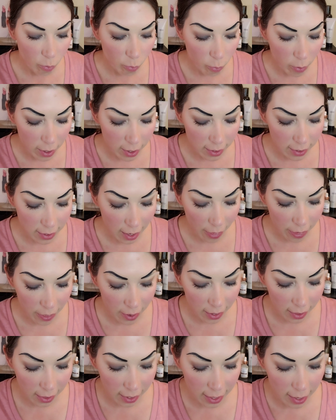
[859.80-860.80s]
was
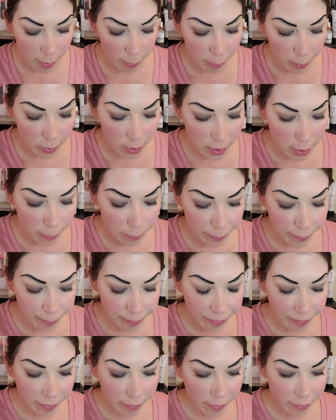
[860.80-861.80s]
the lips,
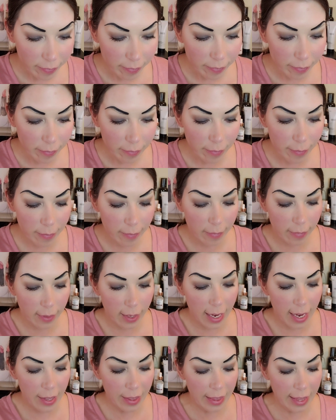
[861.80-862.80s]

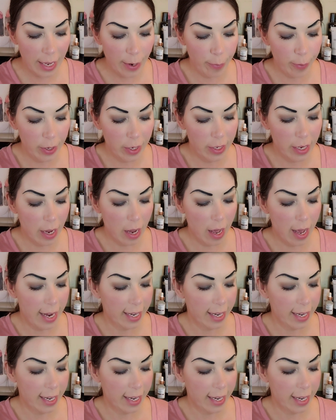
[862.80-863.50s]
and they would